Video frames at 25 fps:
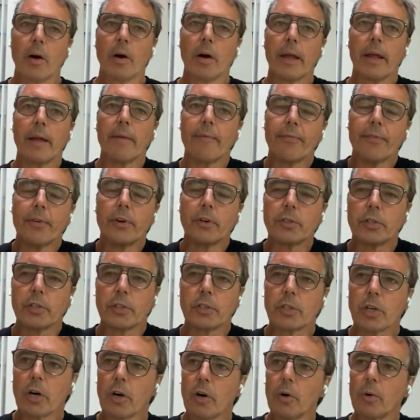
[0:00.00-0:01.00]
If there's a
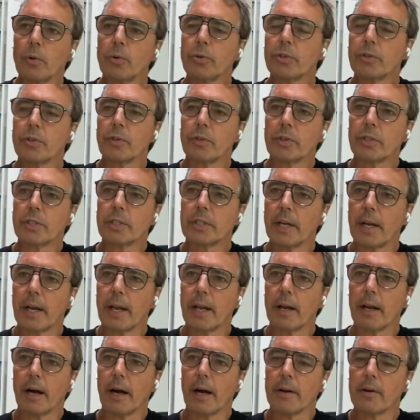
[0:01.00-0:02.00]
toaster
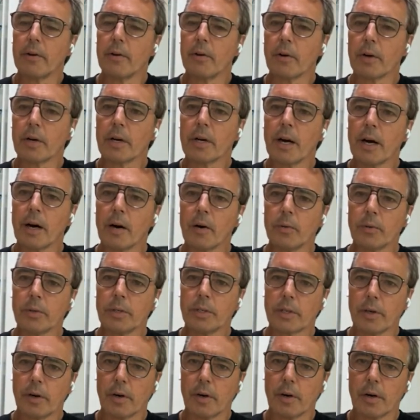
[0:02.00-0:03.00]
sitting on your
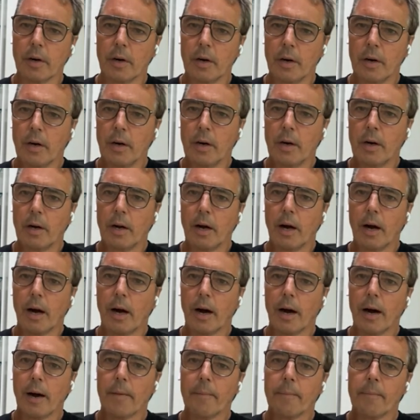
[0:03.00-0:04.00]
counter,
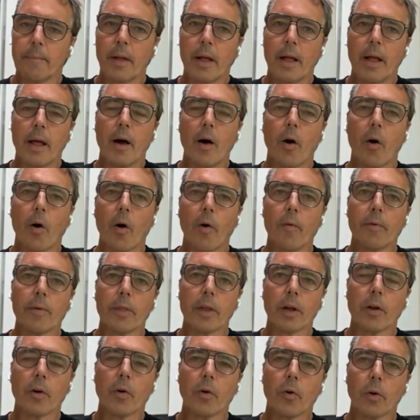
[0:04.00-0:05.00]
over
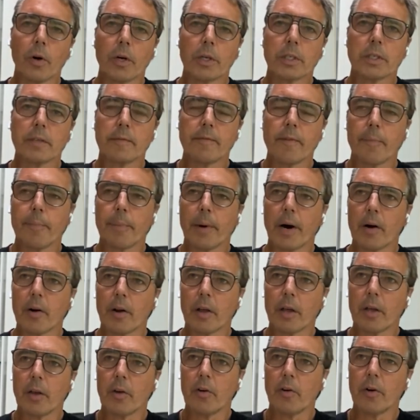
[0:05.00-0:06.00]
the course of about a
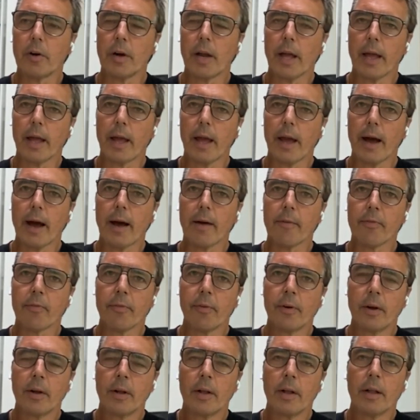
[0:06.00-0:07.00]
year and a half,
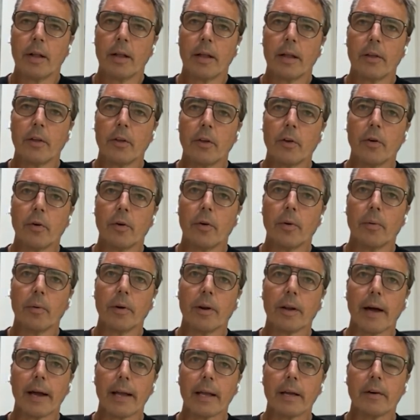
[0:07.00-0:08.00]
you're
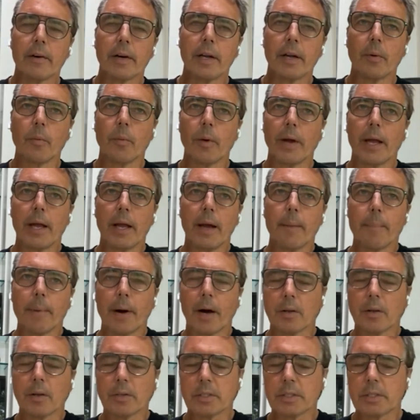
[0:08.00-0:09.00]
likely to weigh
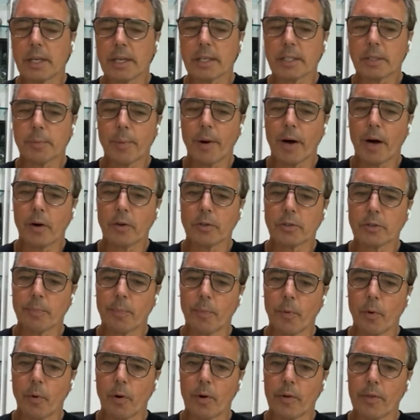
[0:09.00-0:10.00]
about 6 pounds
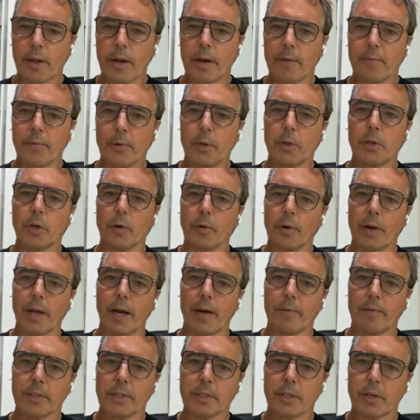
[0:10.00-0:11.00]
more than if you don't
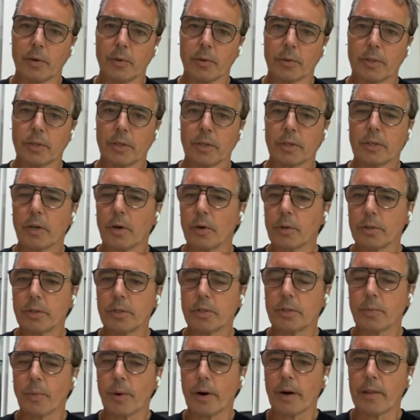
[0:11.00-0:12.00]
have a toaster. A toaster
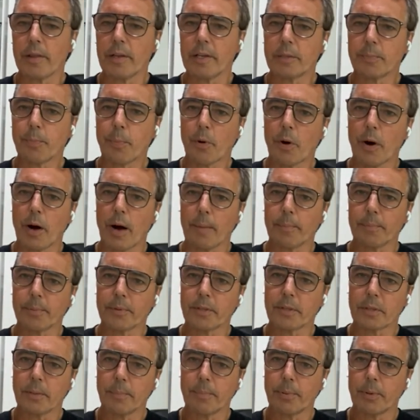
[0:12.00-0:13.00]
is one of these
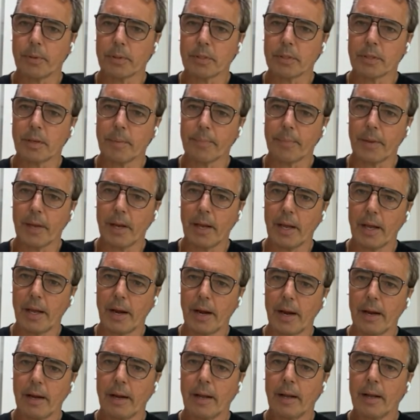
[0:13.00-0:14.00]
prompts to put something
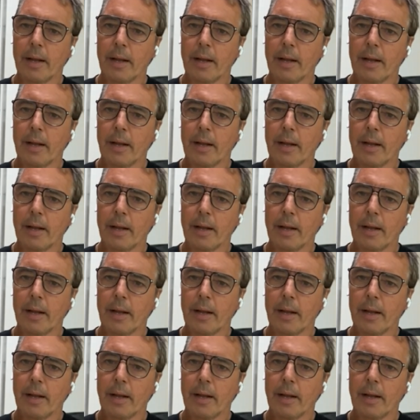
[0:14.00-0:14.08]
in it.